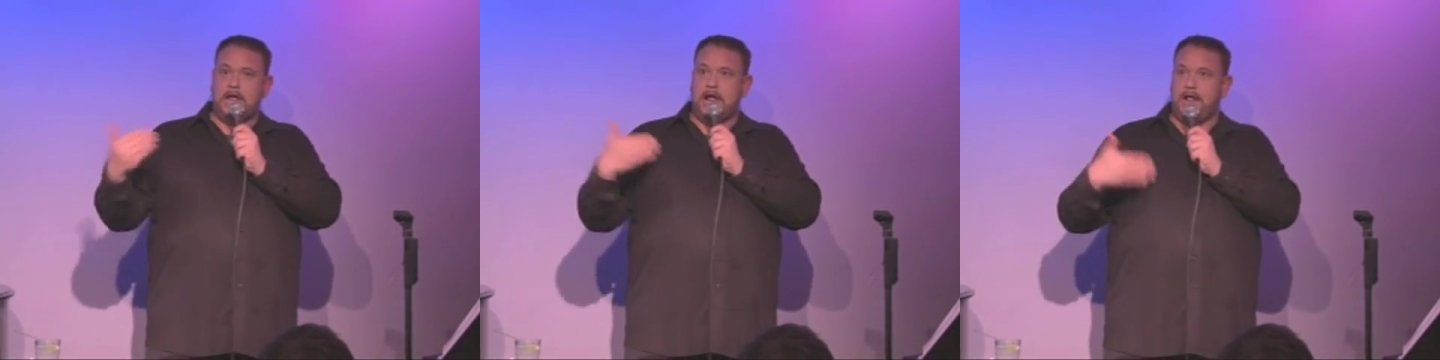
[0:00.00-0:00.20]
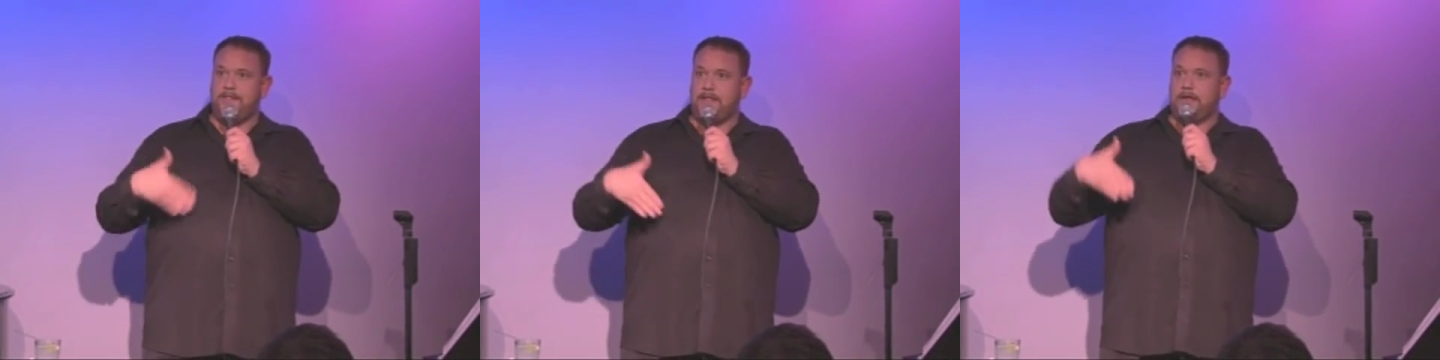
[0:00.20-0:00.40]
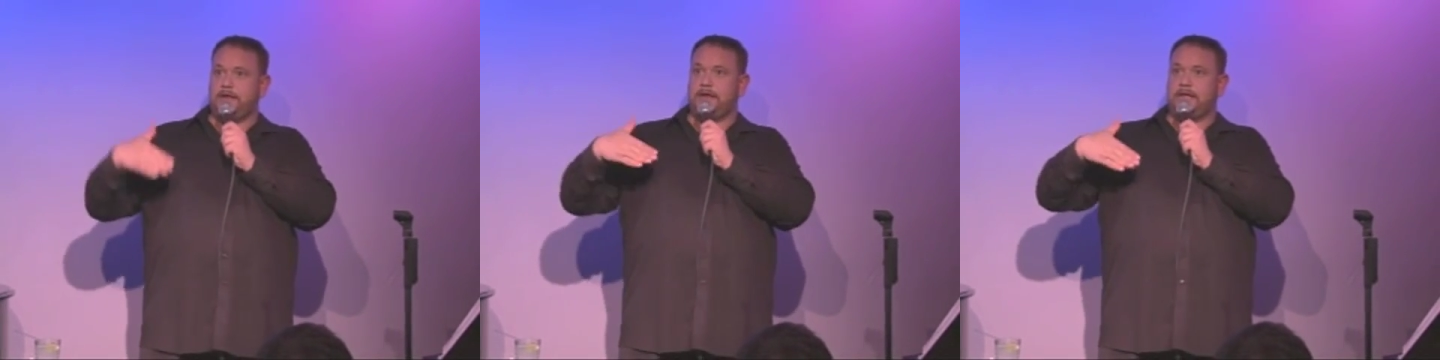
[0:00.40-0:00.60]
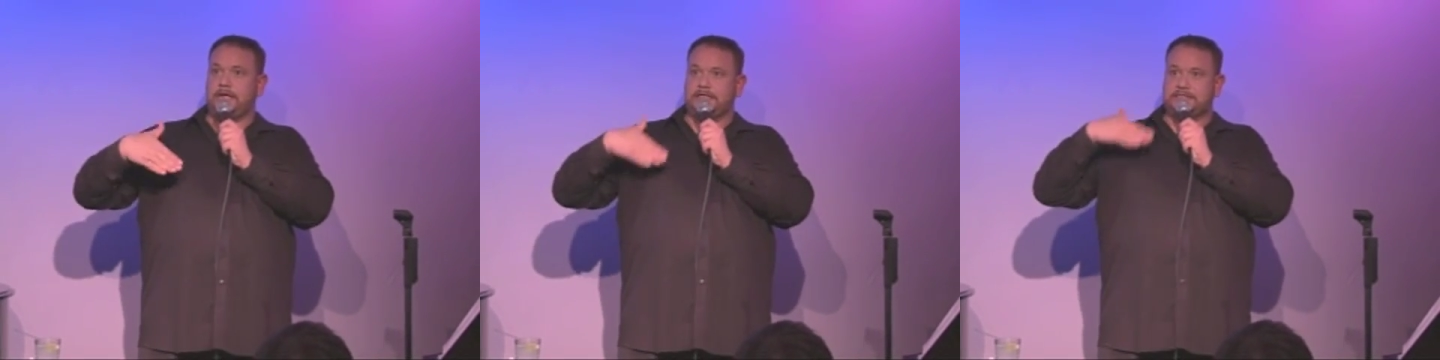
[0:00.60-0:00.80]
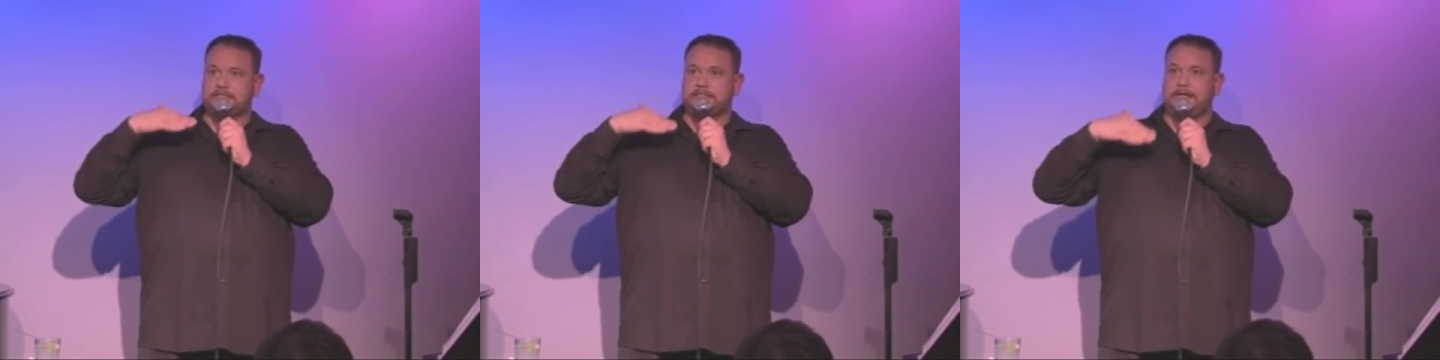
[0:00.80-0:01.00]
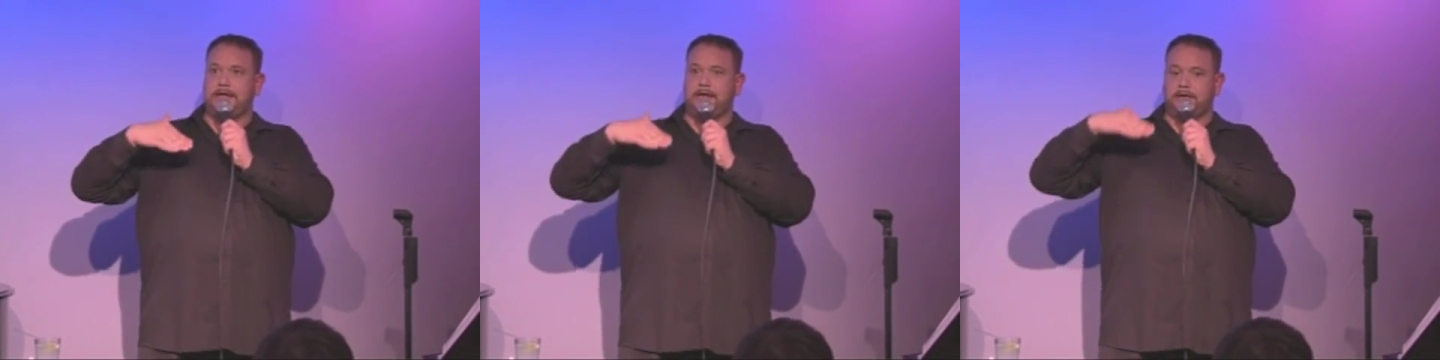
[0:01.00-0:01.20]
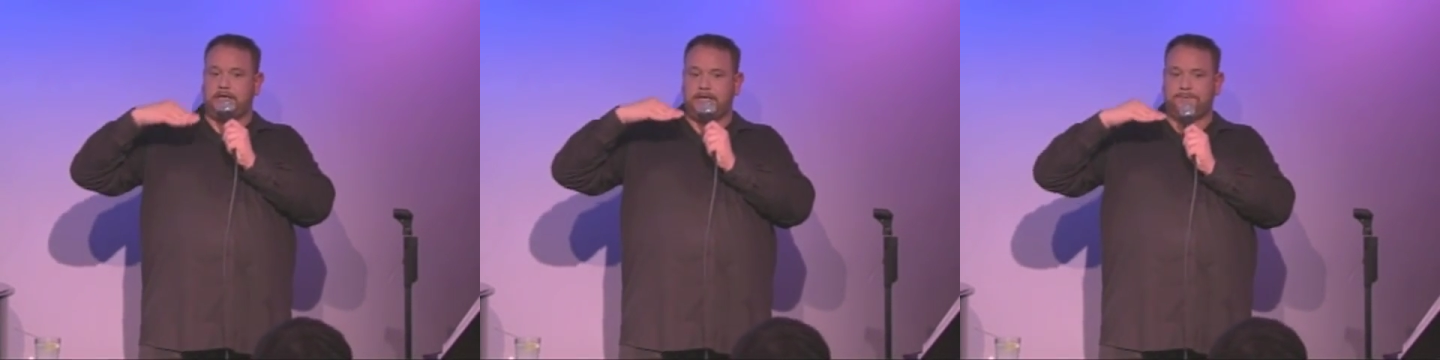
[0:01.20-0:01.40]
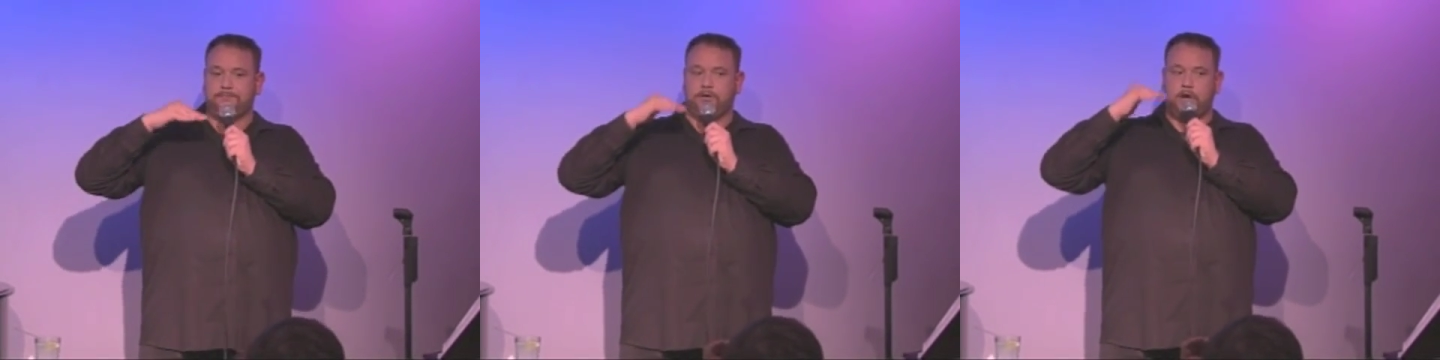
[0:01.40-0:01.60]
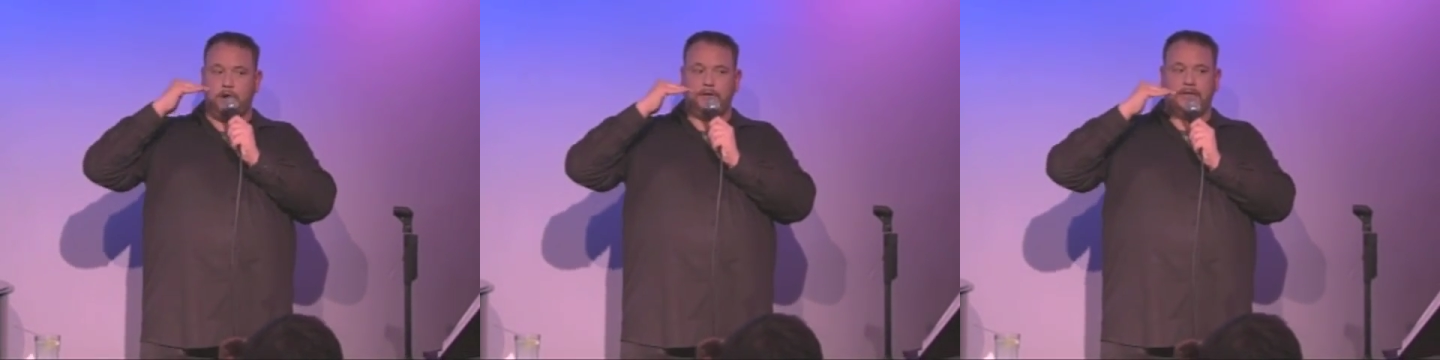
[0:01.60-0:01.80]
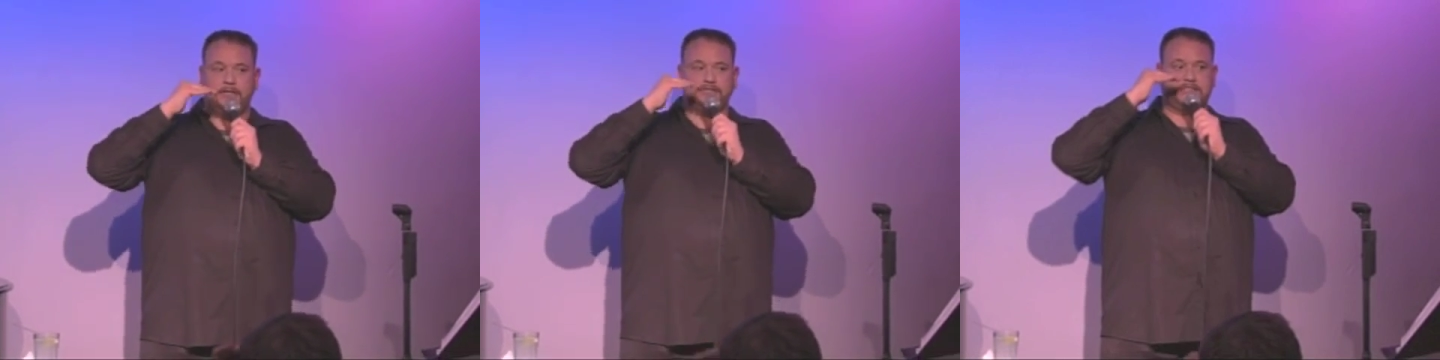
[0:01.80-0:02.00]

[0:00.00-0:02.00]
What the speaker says: and then it's like, keep going,